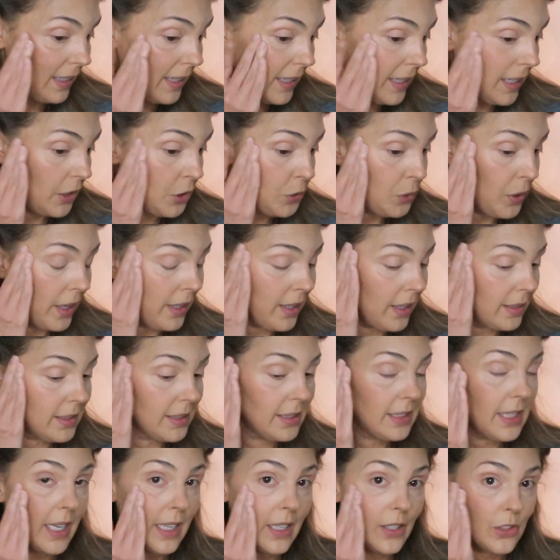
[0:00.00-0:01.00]
And I try not
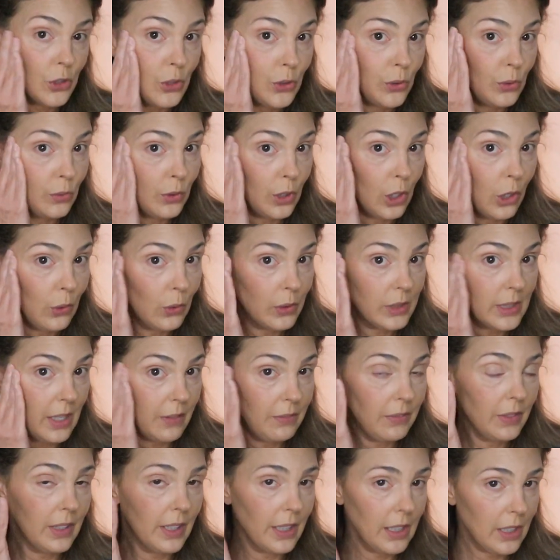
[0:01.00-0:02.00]
to take it too low because
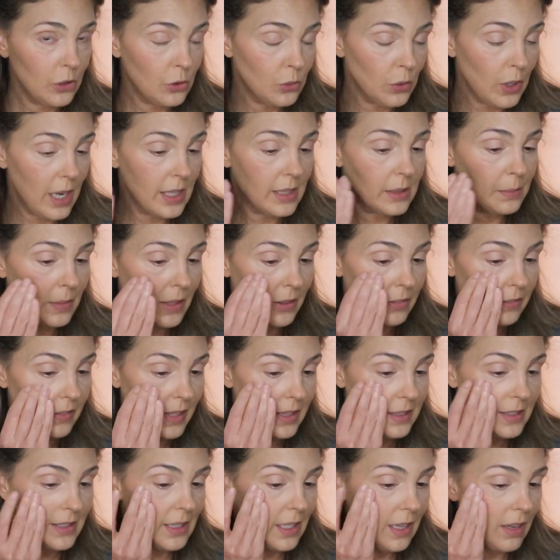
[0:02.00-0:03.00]
I feel like it drags my
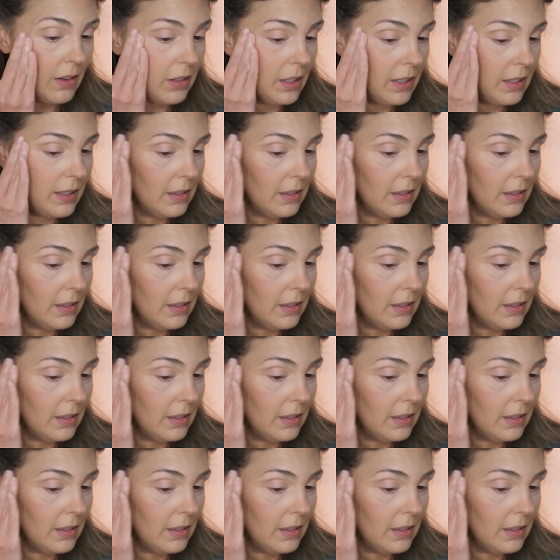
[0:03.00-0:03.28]
face down,